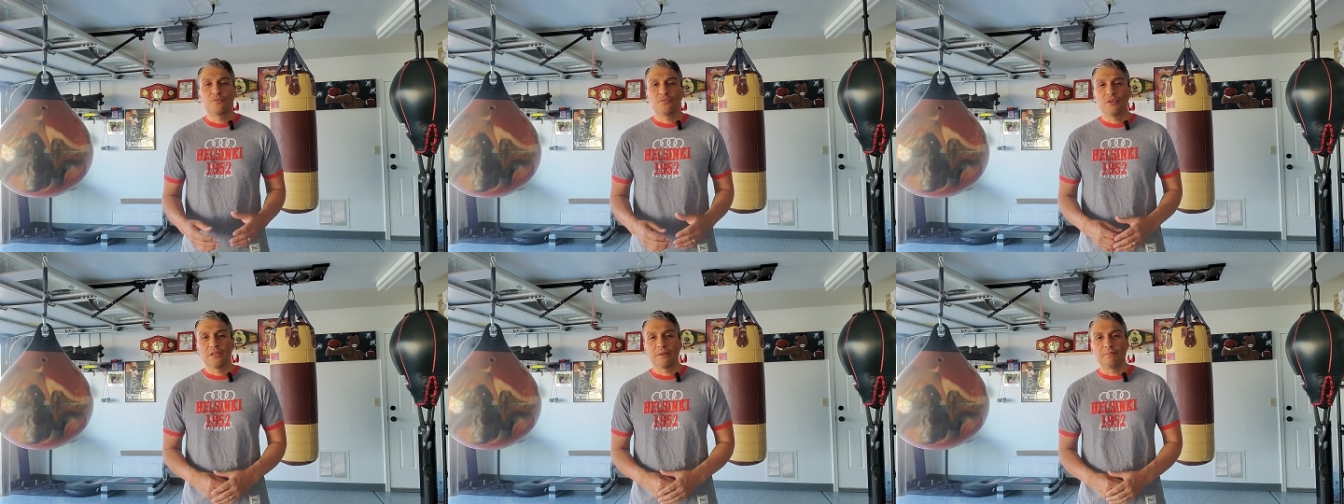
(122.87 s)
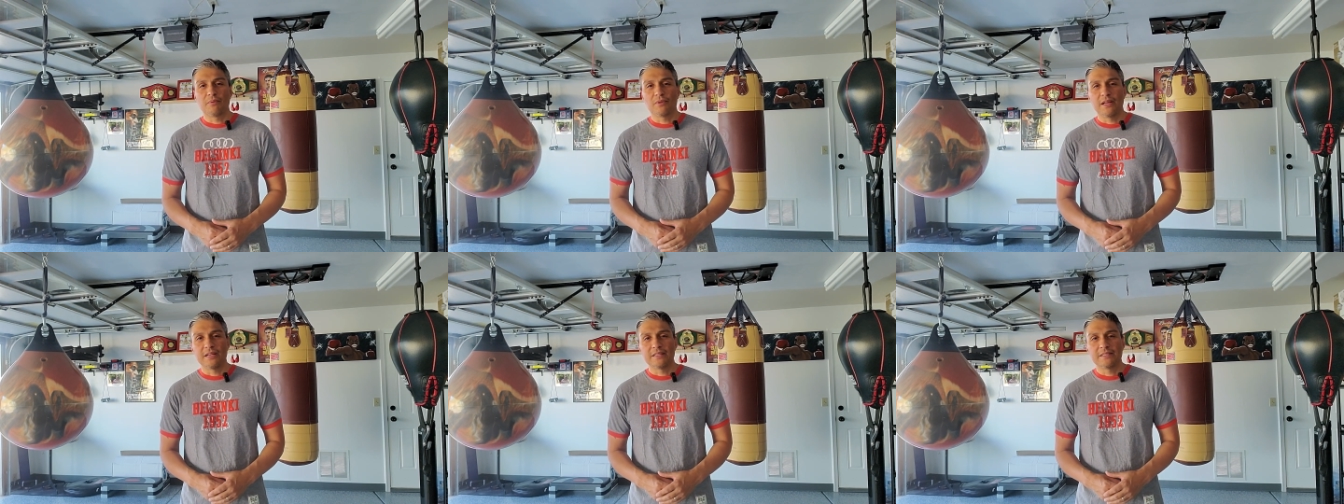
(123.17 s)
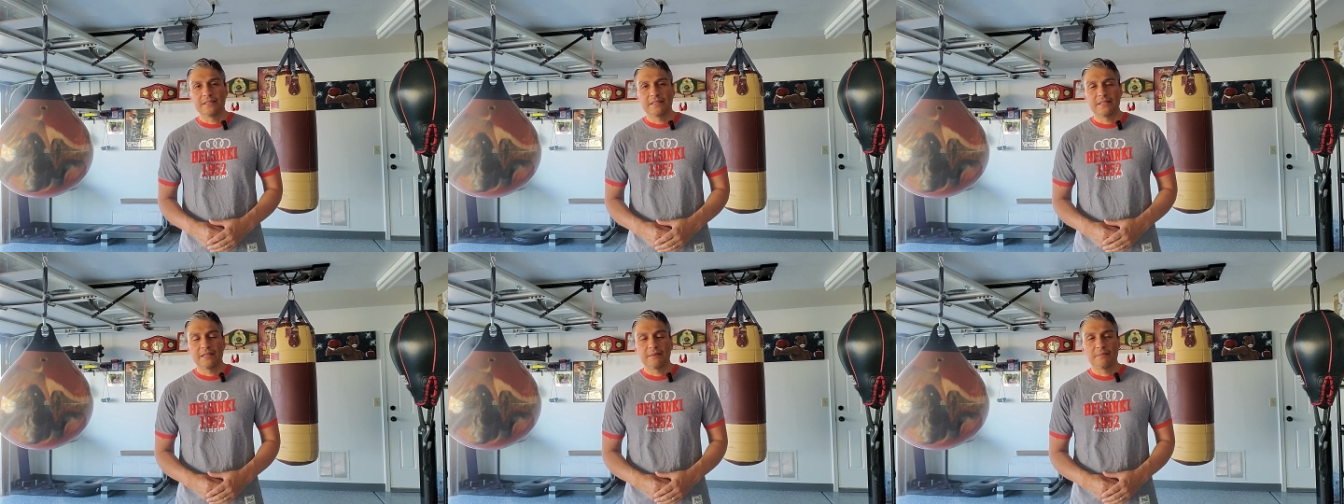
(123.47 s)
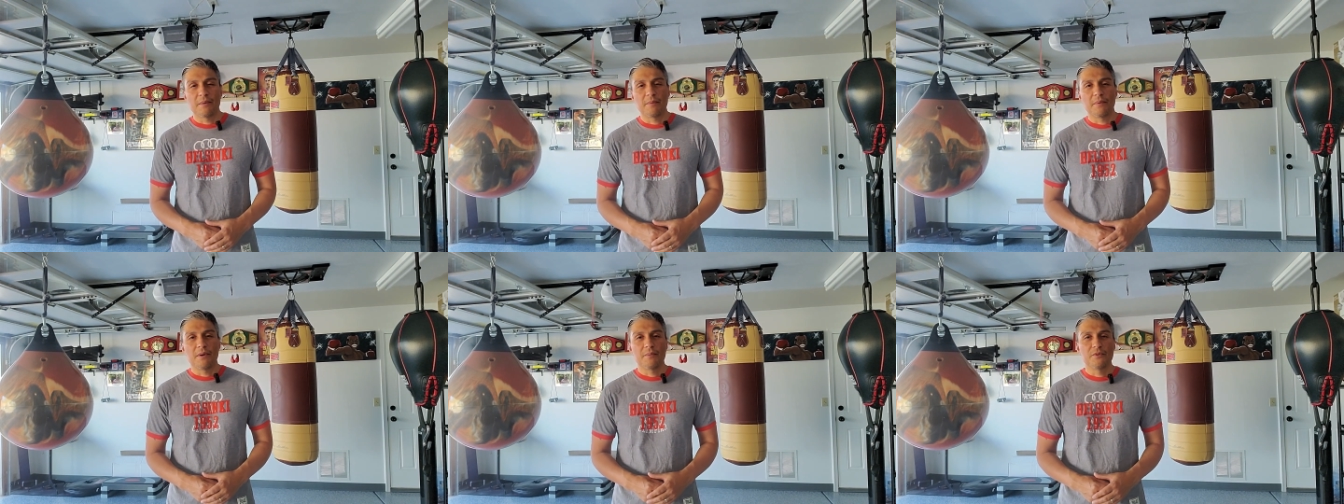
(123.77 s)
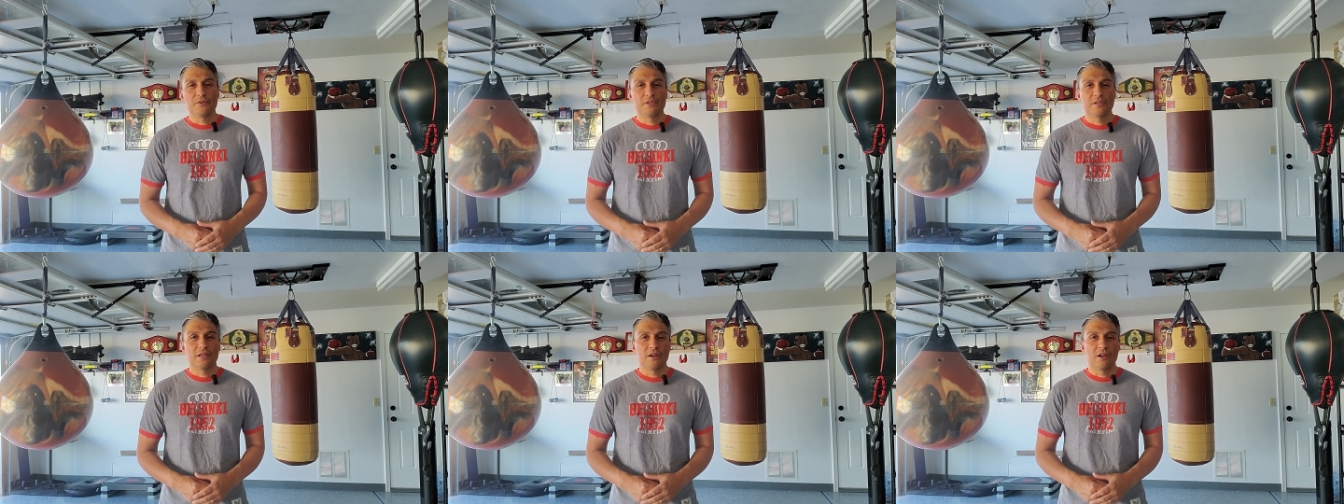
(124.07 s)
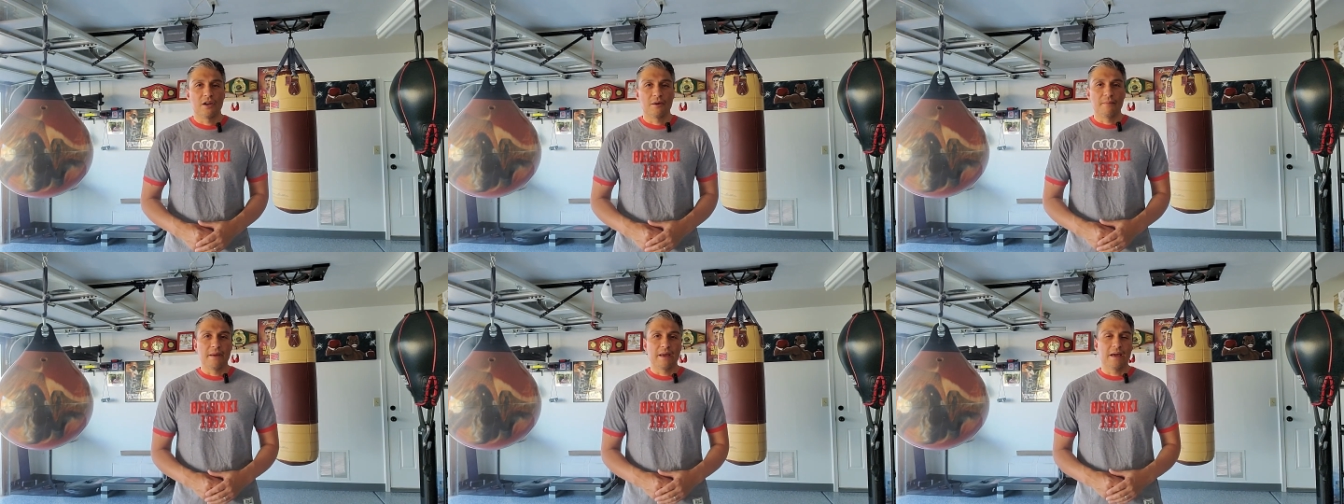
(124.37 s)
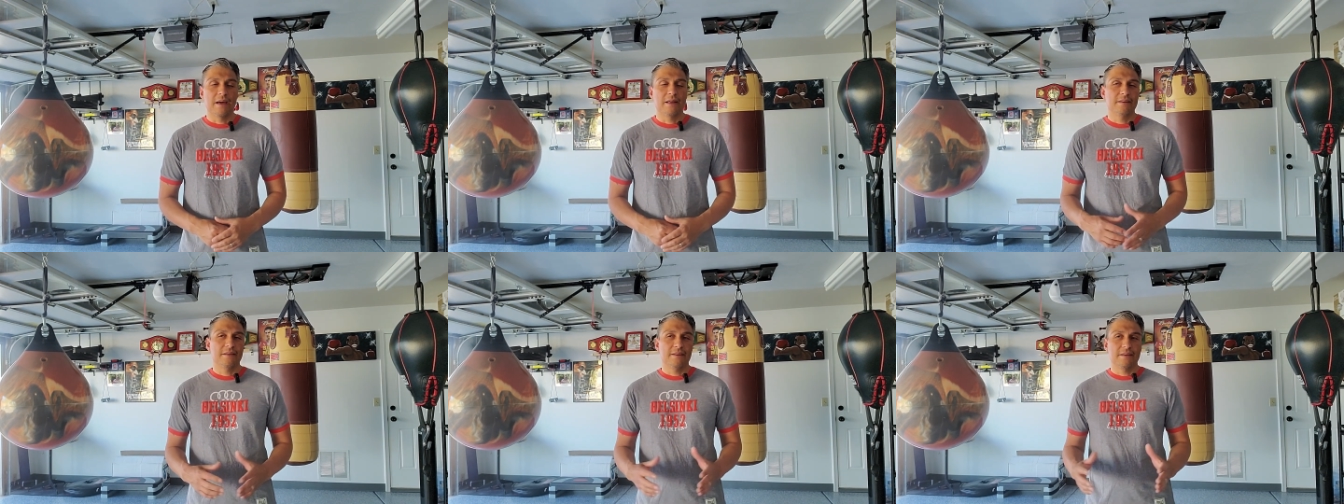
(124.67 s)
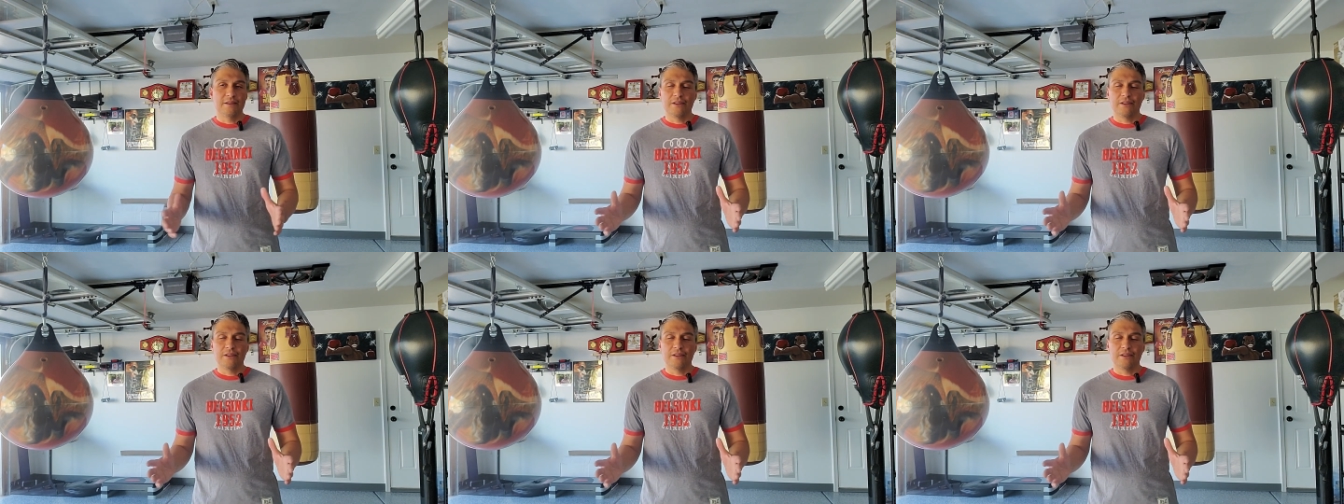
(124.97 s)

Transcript: really pleasant, and my mom used to get all mad.